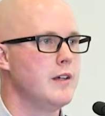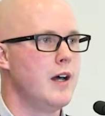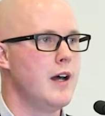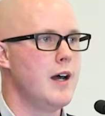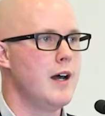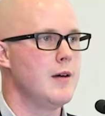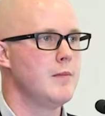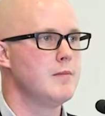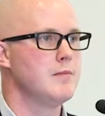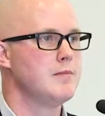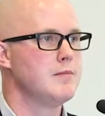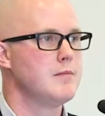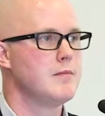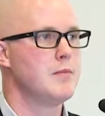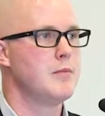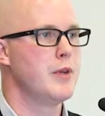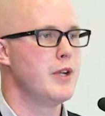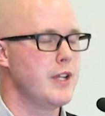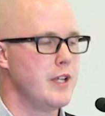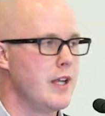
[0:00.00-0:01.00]
And
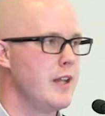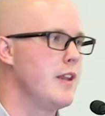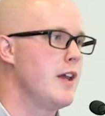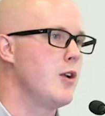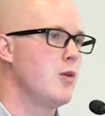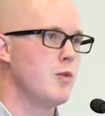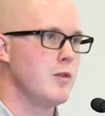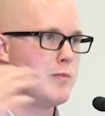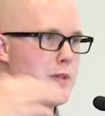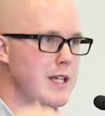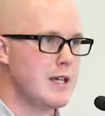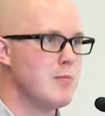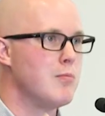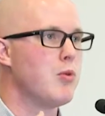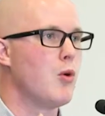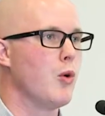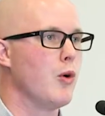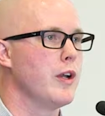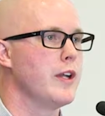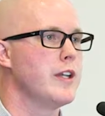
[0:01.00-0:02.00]
then it would be
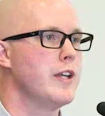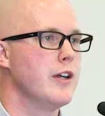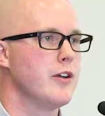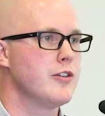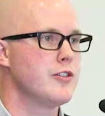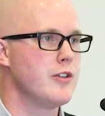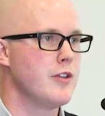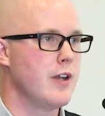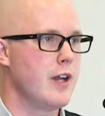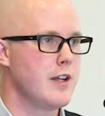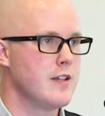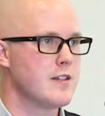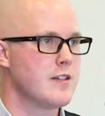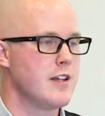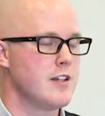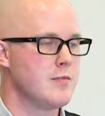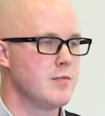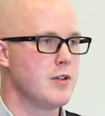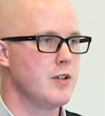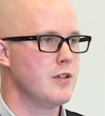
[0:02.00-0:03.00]
imported here to the United
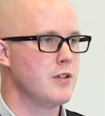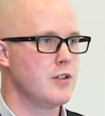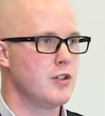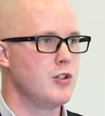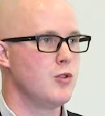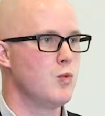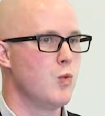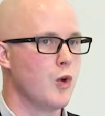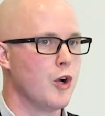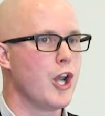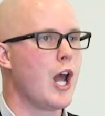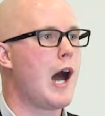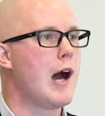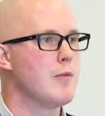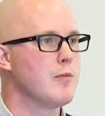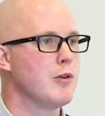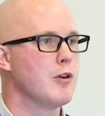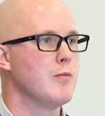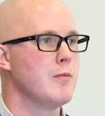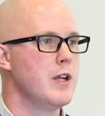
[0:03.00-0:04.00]
States, but you were
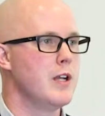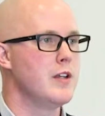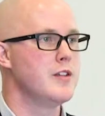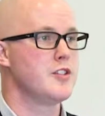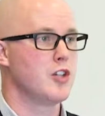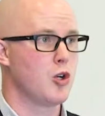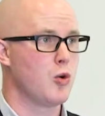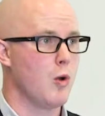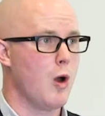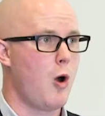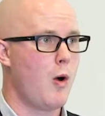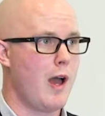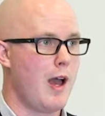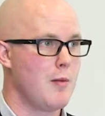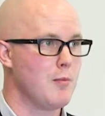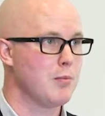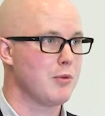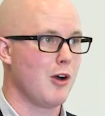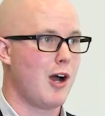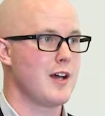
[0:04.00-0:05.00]
not permitted to grow
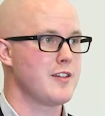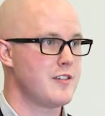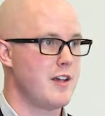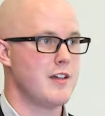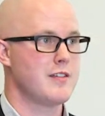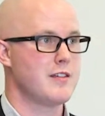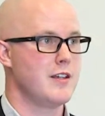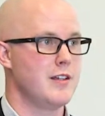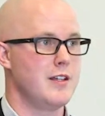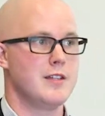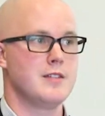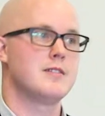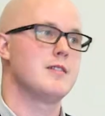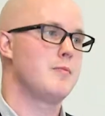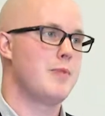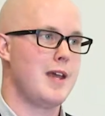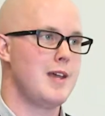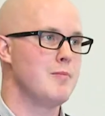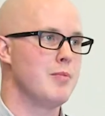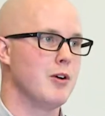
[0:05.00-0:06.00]
hemp, process it into
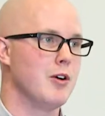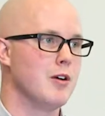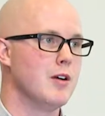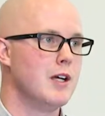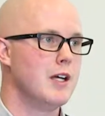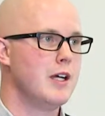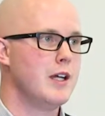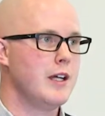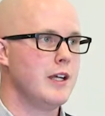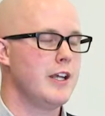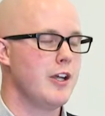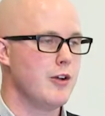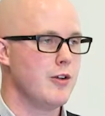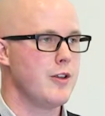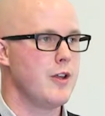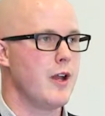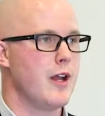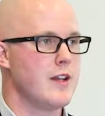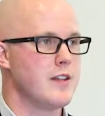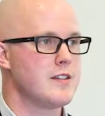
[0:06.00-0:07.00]
paper here in
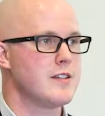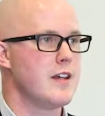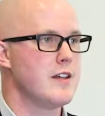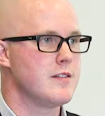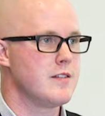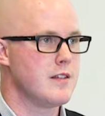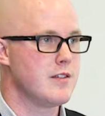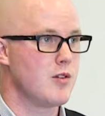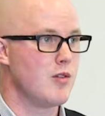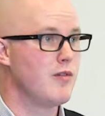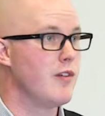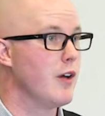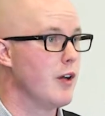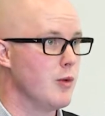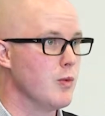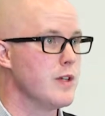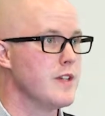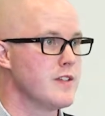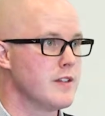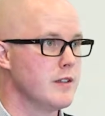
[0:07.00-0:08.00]
the United States until very
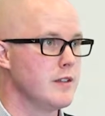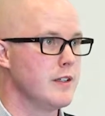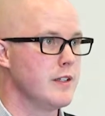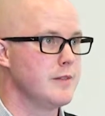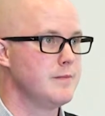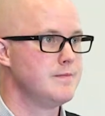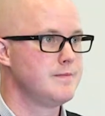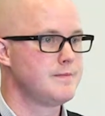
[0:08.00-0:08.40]
recently.